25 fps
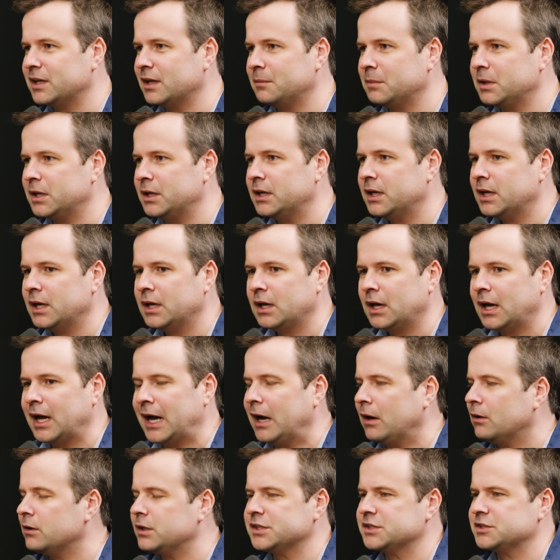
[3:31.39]
I mean,
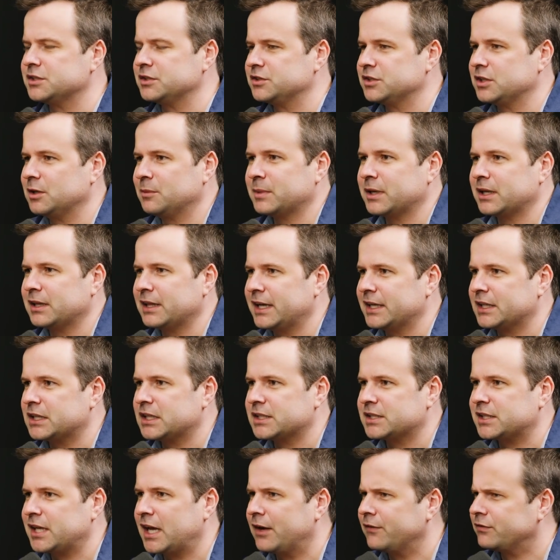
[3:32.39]
how does somebody like
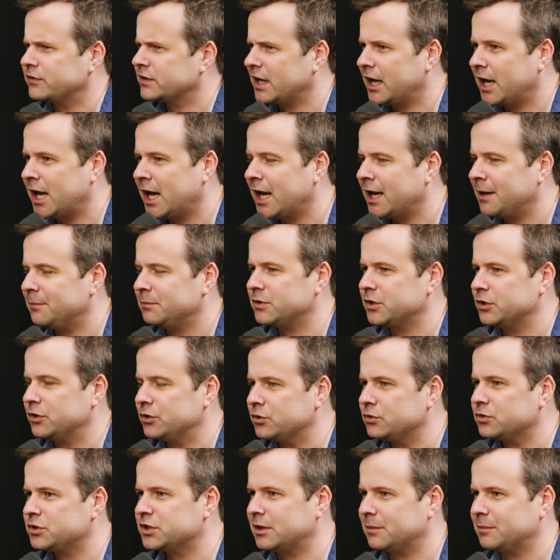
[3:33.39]
this have time to
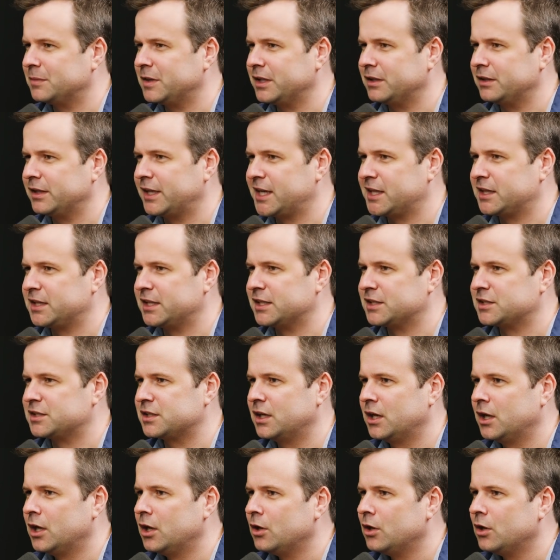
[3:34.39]
do something like this